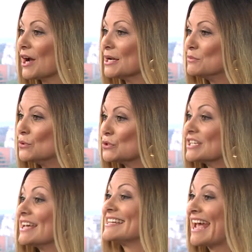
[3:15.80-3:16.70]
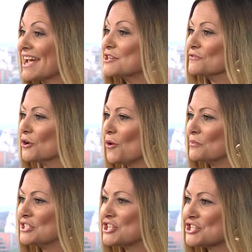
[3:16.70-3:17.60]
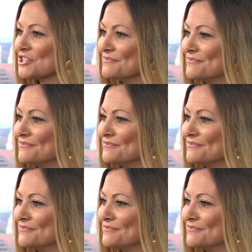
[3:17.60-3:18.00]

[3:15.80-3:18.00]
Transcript: able to get ahead of the competition?